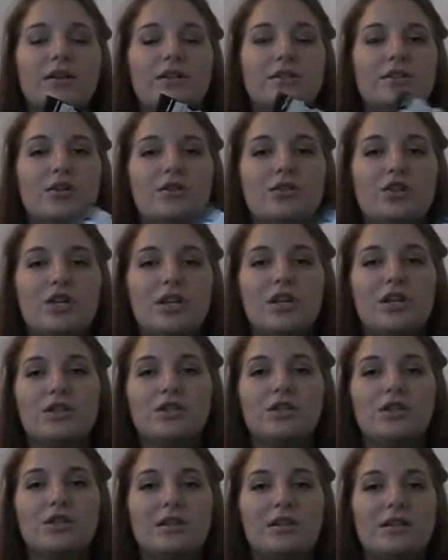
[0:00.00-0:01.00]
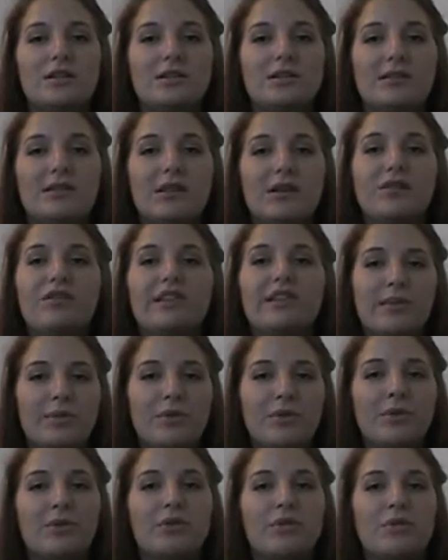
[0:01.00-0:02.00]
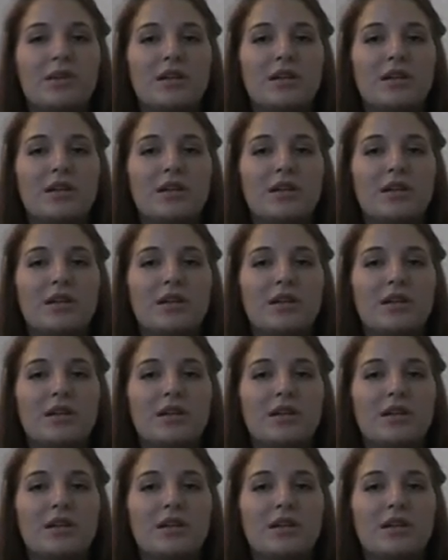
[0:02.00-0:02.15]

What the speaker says: so she can just still flip through it,